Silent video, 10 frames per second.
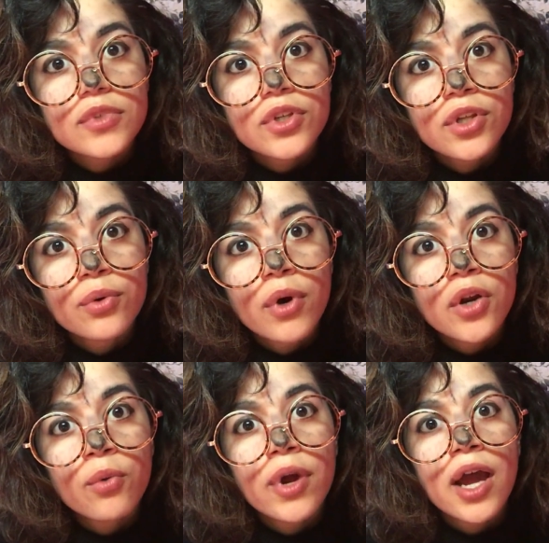You
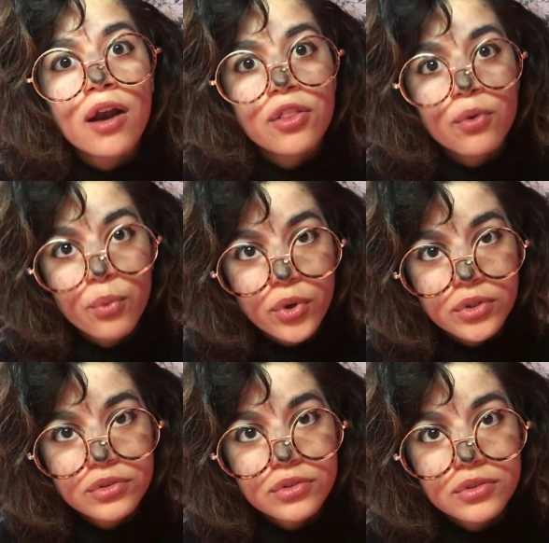want a way out of the
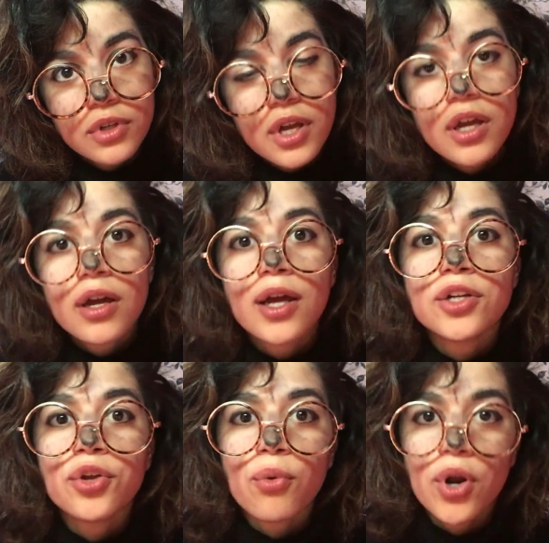woods,
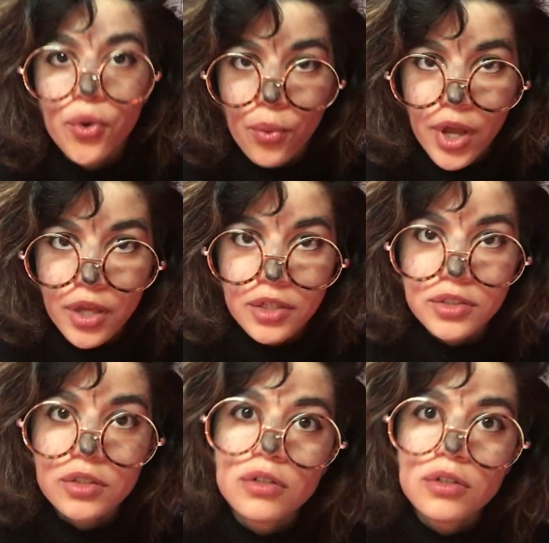and you want a way